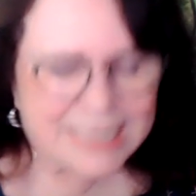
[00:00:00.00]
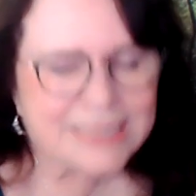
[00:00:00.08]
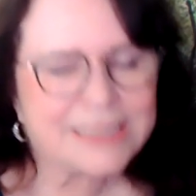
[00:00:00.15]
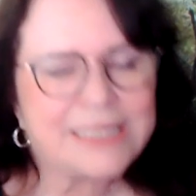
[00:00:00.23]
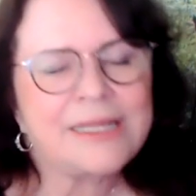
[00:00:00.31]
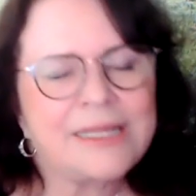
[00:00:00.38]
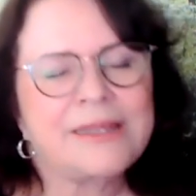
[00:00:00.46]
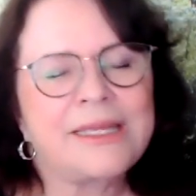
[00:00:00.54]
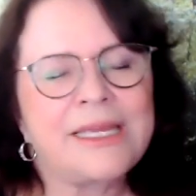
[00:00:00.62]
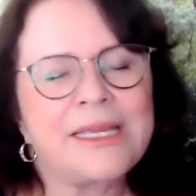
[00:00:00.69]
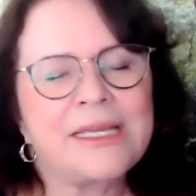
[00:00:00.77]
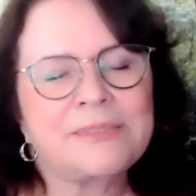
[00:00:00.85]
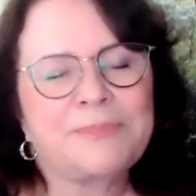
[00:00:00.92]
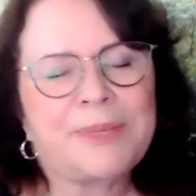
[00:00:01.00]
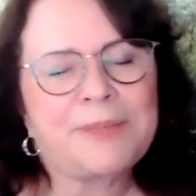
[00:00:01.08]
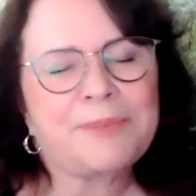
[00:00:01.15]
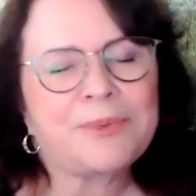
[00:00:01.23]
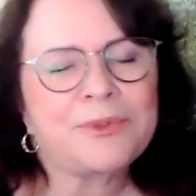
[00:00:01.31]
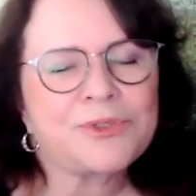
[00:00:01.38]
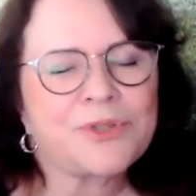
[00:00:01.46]
See, the thing is,
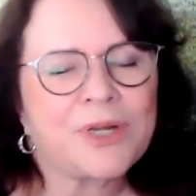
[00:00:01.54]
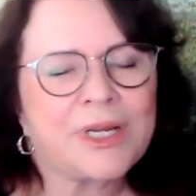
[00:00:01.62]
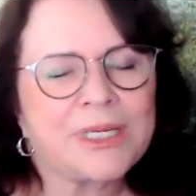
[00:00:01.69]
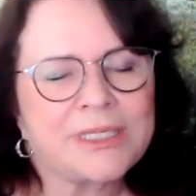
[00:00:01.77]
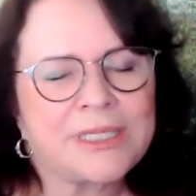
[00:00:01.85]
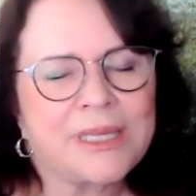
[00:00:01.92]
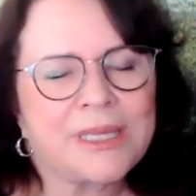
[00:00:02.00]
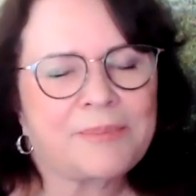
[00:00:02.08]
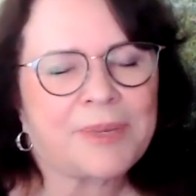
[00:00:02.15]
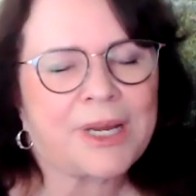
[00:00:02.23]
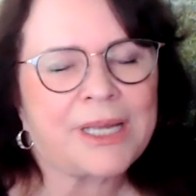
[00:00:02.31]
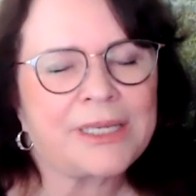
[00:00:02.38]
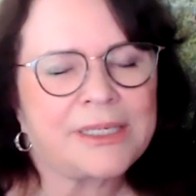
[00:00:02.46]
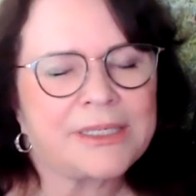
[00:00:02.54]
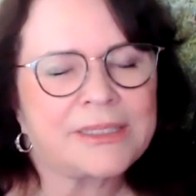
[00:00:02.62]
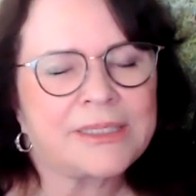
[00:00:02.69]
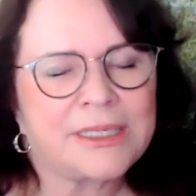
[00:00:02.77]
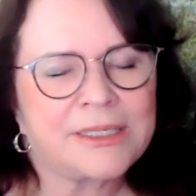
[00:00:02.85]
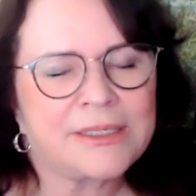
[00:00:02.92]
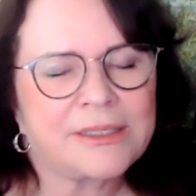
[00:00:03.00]
people are trying to say Biden is
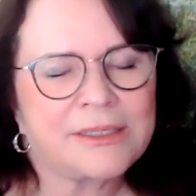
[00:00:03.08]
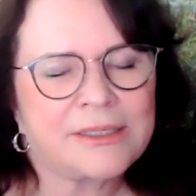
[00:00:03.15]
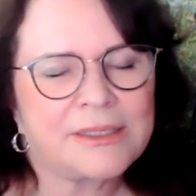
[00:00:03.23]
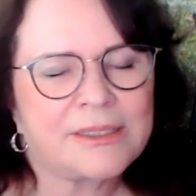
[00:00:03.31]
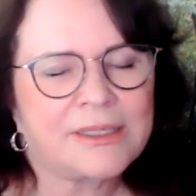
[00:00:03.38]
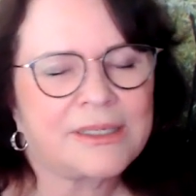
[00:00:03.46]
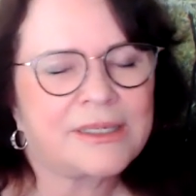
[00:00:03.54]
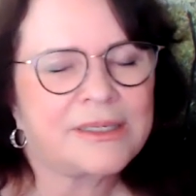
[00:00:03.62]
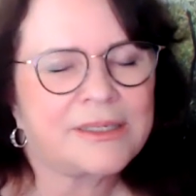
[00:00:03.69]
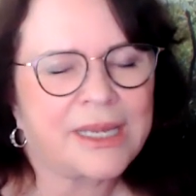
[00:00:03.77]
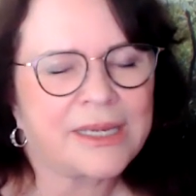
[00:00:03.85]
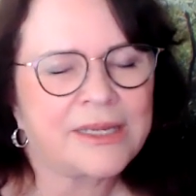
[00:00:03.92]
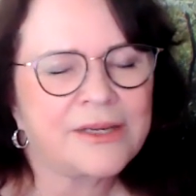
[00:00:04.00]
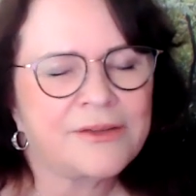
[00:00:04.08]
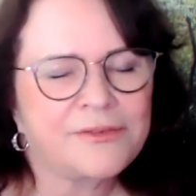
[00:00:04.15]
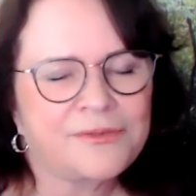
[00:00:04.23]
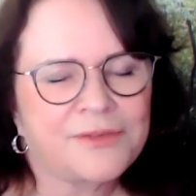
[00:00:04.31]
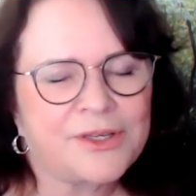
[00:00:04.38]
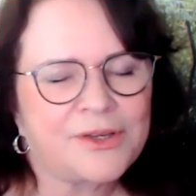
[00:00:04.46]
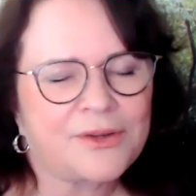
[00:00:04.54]

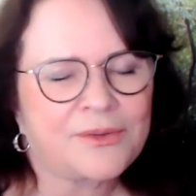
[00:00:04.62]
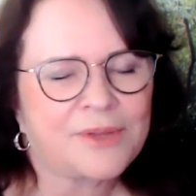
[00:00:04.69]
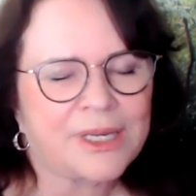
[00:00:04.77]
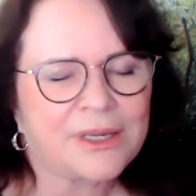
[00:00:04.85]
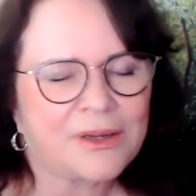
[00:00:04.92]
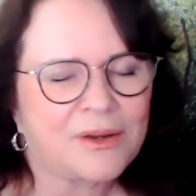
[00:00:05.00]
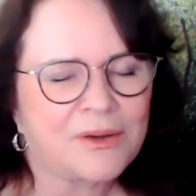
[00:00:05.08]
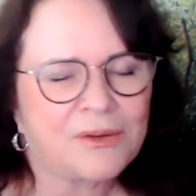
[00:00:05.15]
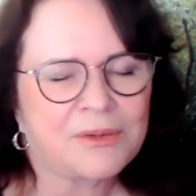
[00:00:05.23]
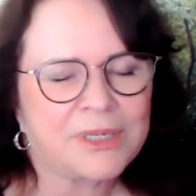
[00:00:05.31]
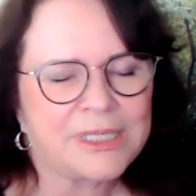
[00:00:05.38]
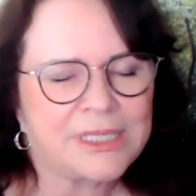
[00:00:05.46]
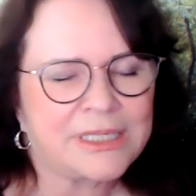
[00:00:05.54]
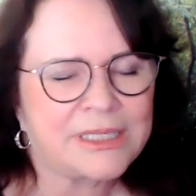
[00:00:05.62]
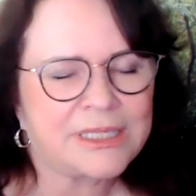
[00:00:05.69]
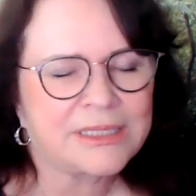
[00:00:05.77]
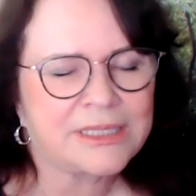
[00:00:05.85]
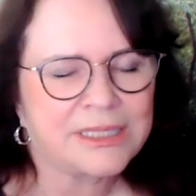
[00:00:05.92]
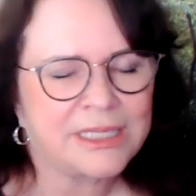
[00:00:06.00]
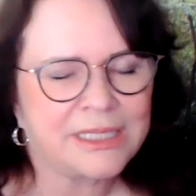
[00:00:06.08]
negative, you know, like, oh, he did
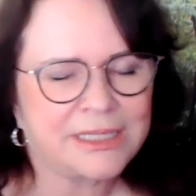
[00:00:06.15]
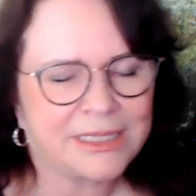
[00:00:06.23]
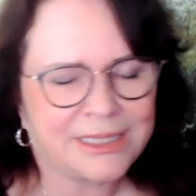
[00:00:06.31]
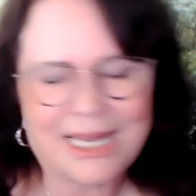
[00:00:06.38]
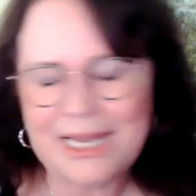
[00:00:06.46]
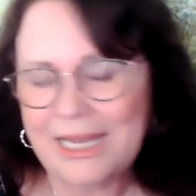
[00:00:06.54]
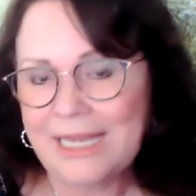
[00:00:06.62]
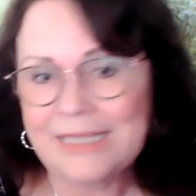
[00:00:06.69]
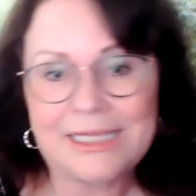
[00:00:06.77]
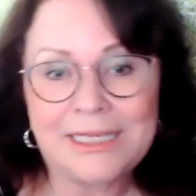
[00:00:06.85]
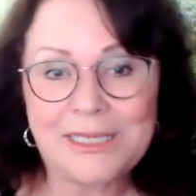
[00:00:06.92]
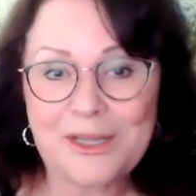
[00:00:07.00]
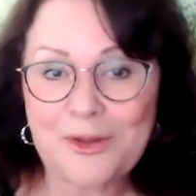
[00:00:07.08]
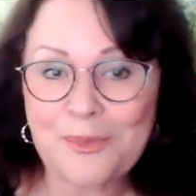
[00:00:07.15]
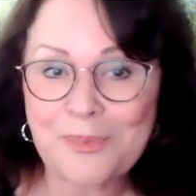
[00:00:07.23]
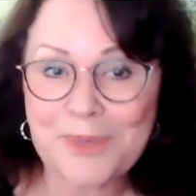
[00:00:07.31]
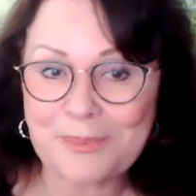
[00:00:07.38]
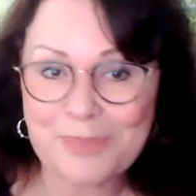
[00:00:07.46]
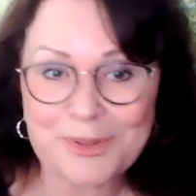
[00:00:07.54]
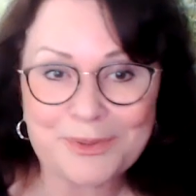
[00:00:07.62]
this and he did that. Didn't help
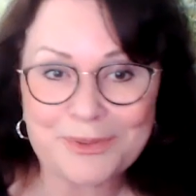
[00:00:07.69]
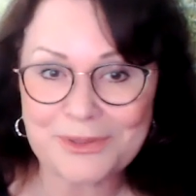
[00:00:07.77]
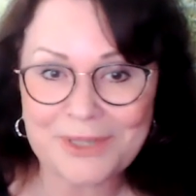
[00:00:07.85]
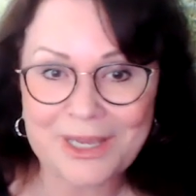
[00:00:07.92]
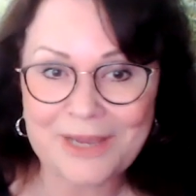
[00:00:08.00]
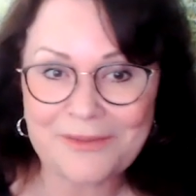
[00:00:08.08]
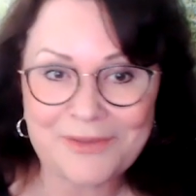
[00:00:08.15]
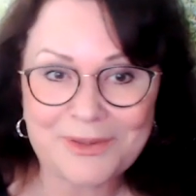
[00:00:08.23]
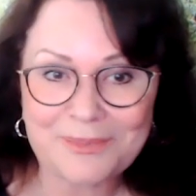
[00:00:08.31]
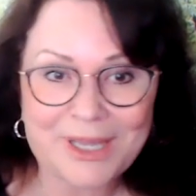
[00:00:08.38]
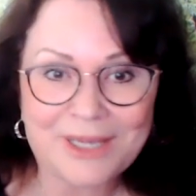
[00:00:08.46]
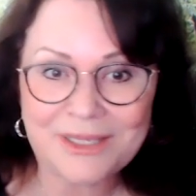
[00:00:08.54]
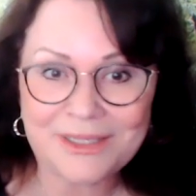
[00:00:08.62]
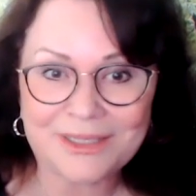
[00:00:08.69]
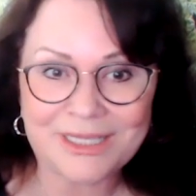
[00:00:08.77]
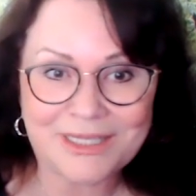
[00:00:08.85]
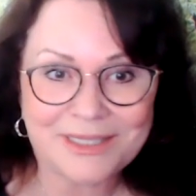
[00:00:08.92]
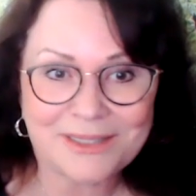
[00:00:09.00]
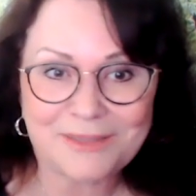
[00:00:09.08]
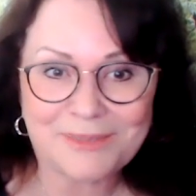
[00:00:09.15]
that Putin gave him
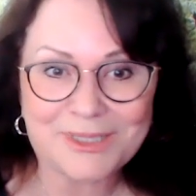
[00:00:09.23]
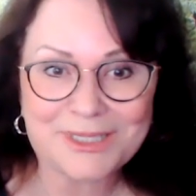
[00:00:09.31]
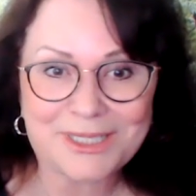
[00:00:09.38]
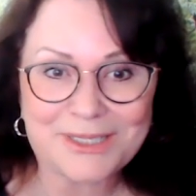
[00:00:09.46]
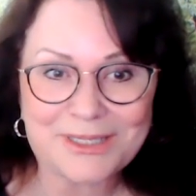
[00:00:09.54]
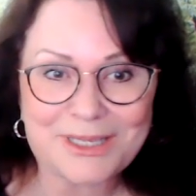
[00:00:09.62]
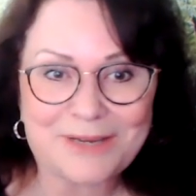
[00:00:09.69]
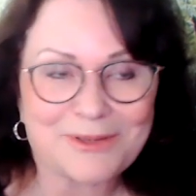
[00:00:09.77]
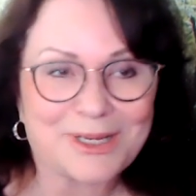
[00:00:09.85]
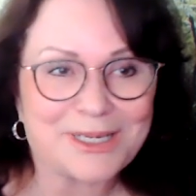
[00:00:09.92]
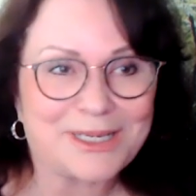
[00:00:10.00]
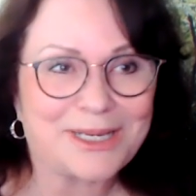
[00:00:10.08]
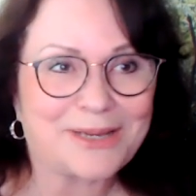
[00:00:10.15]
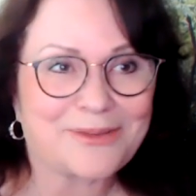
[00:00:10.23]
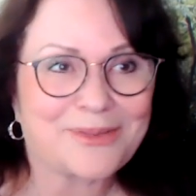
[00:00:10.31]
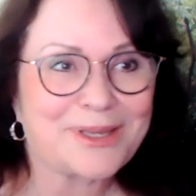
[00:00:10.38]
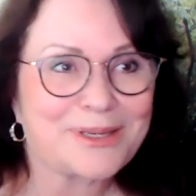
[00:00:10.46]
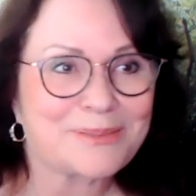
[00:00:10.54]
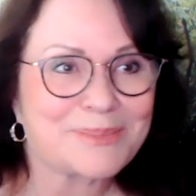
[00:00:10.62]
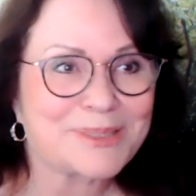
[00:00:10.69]
accolades. Let me tell you that right now.
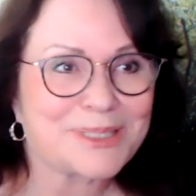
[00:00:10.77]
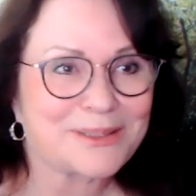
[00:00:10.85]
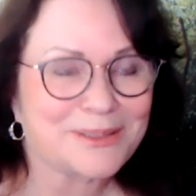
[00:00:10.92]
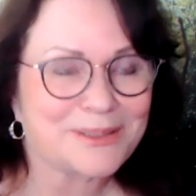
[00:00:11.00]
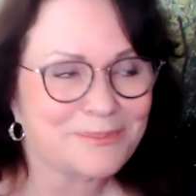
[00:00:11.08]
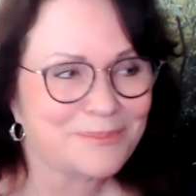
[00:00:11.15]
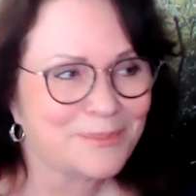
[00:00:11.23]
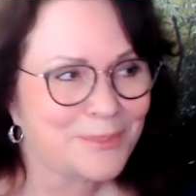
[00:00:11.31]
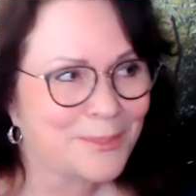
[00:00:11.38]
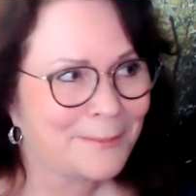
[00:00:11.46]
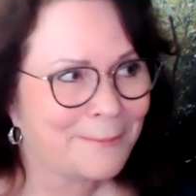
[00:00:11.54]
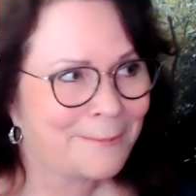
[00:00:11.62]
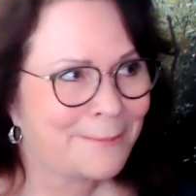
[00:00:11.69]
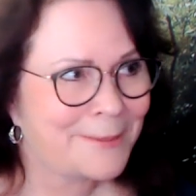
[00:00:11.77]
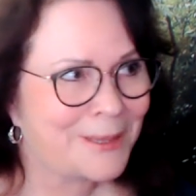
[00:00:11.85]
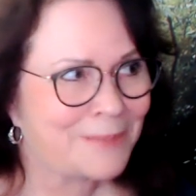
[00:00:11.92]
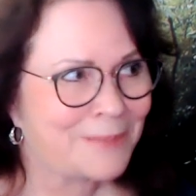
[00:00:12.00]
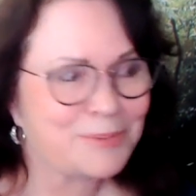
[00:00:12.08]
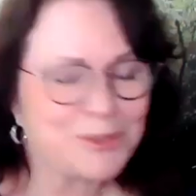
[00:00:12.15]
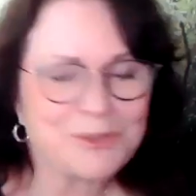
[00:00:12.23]
That upset them.
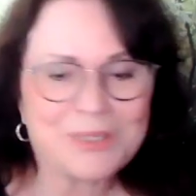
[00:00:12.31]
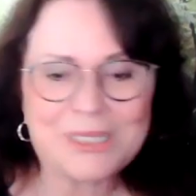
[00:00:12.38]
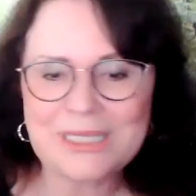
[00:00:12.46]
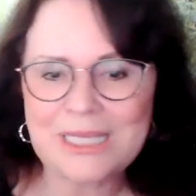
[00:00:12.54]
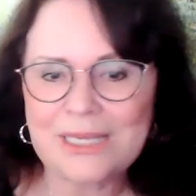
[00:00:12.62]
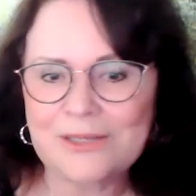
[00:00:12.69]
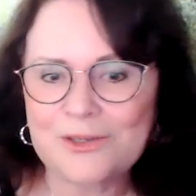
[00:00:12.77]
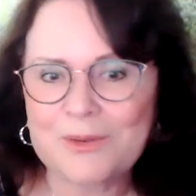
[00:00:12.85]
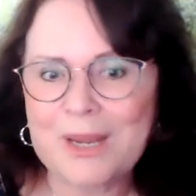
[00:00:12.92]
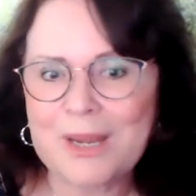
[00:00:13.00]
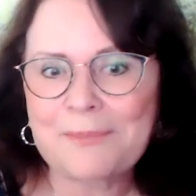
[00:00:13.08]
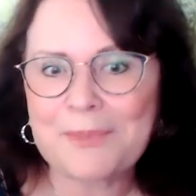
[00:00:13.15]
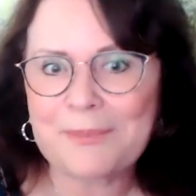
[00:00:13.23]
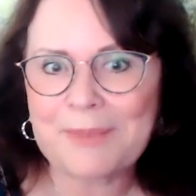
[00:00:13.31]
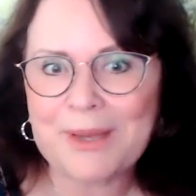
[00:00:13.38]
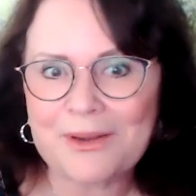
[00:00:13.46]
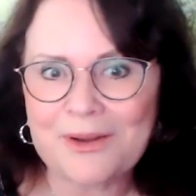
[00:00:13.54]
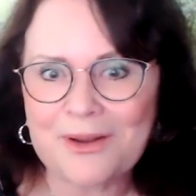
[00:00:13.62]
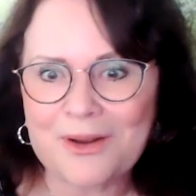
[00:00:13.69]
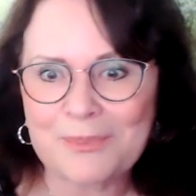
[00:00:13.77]
If Putin had said crap
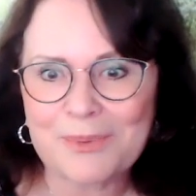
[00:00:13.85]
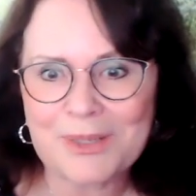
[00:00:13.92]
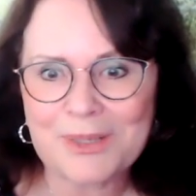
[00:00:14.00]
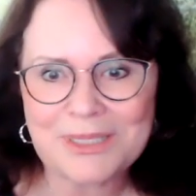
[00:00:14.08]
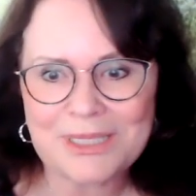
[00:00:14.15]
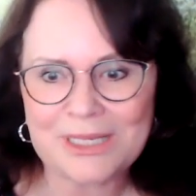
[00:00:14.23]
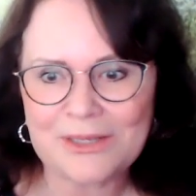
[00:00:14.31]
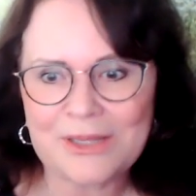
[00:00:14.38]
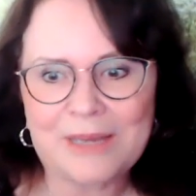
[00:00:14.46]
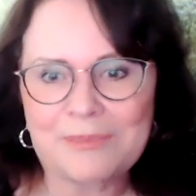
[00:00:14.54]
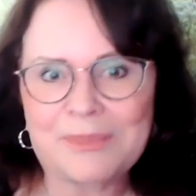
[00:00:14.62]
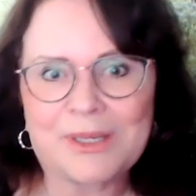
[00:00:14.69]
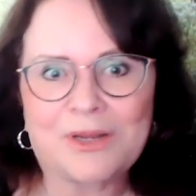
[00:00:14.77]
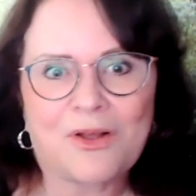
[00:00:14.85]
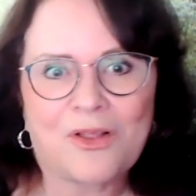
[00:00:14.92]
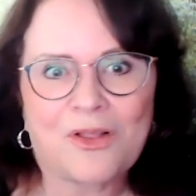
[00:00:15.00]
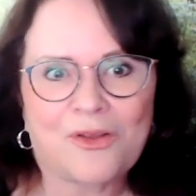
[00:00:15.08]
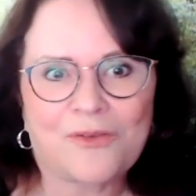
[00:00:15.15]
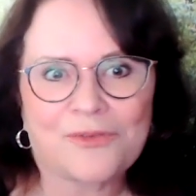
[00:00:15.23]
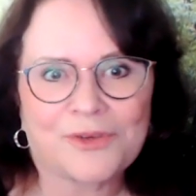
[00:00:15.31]
about our president, they'd been
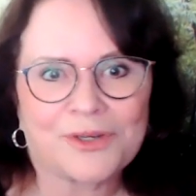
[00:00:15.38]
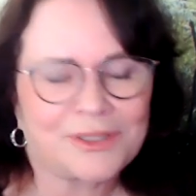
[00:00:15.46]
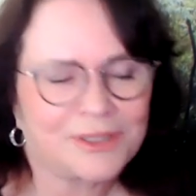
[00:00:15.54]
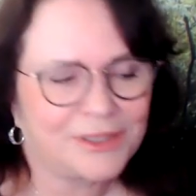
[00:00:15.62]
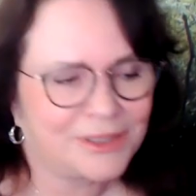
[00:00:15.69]
all over it.